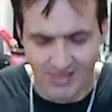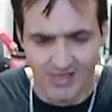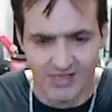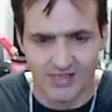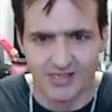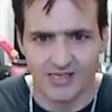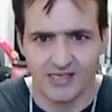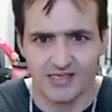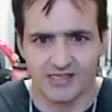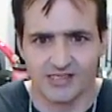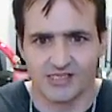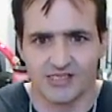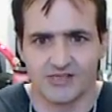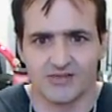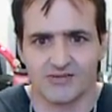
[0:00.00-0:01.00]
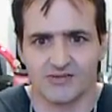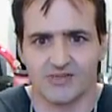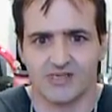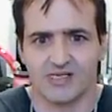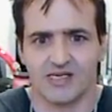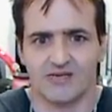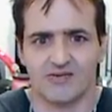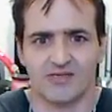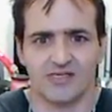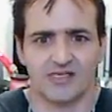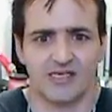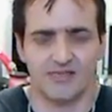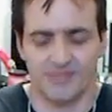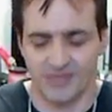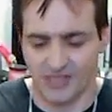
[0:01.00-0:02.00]
Okay, so I want to
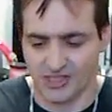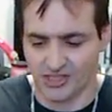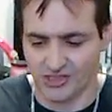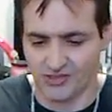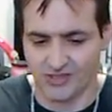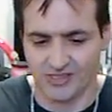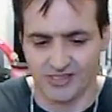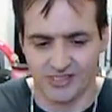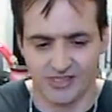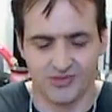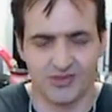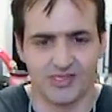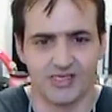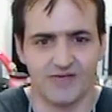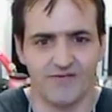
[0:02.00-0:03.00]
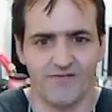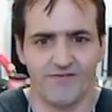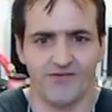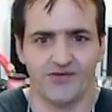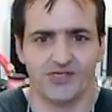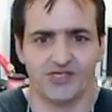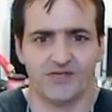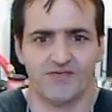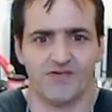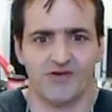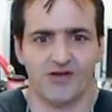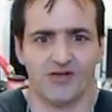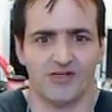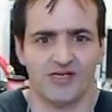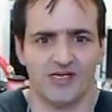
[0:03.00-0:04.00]
keep this short and sweet. First of
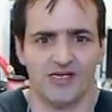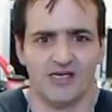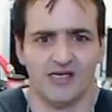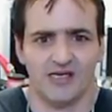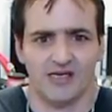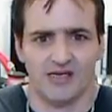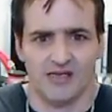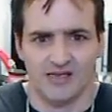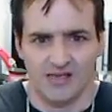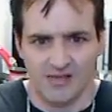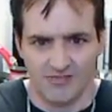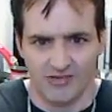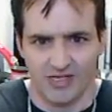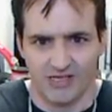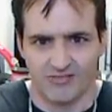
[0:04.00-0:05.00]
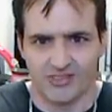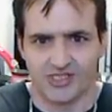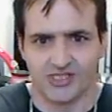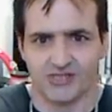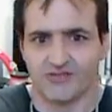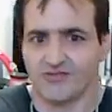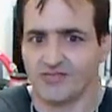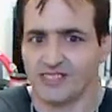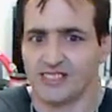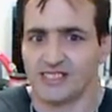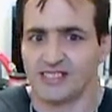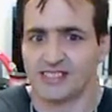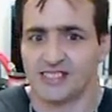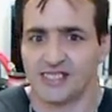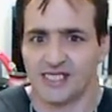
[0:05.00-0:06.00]
all, Primochill
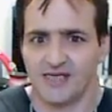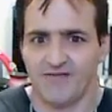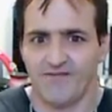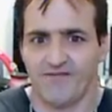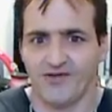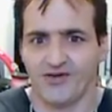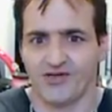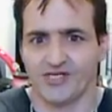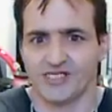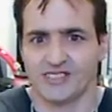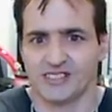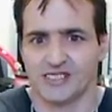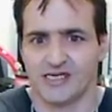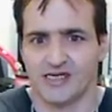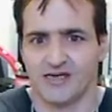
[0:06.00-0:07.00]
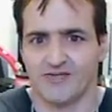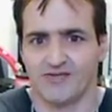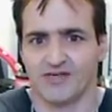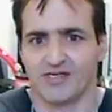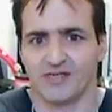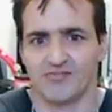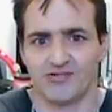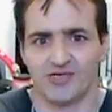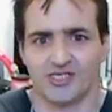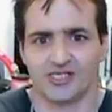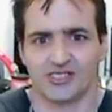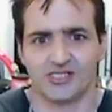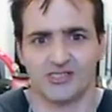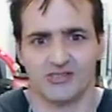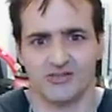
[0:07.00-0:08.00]
released the first ever compression
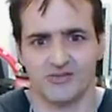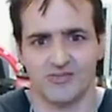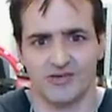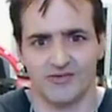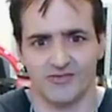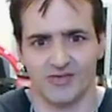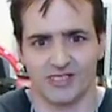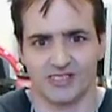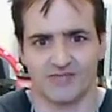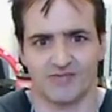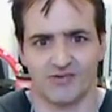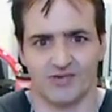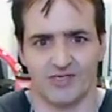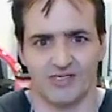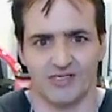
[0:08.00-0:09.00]
tube reservoir,